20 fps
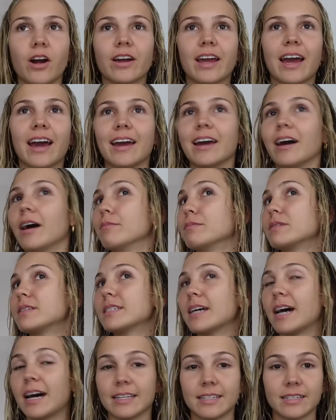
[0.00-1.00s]
Okay, I'm
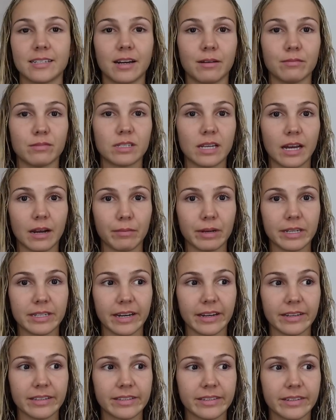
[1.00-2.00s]
sat at my
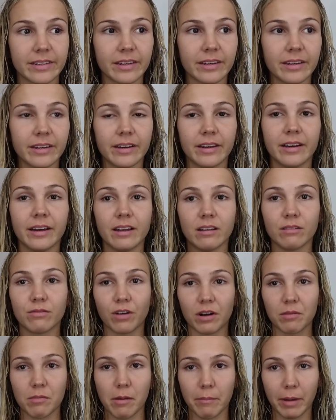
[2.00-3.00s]
desk in
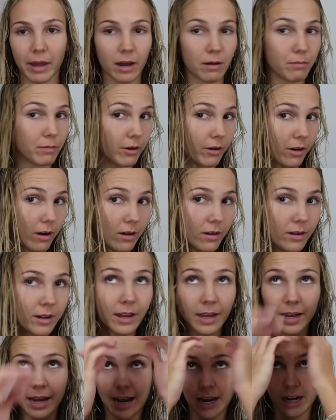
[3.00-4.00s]
front of my makeup mirror,
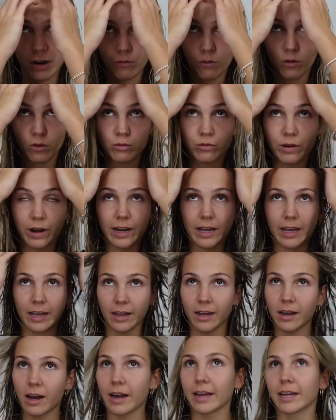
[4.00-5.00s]
and
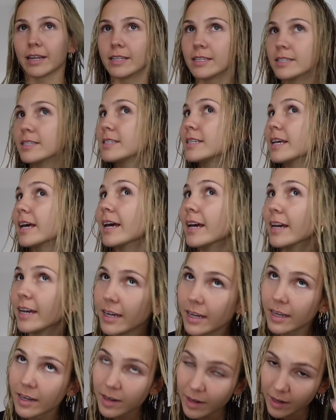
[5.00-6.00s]
already I can
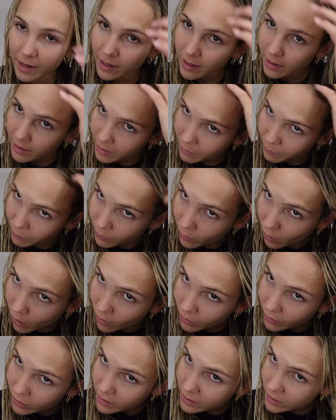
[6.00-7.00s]
see the
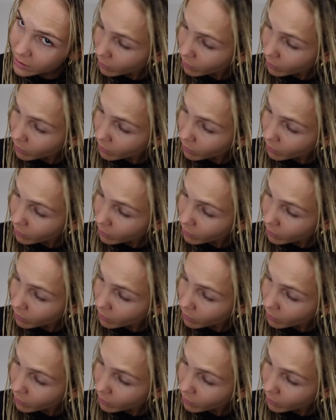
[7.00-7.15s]
blonde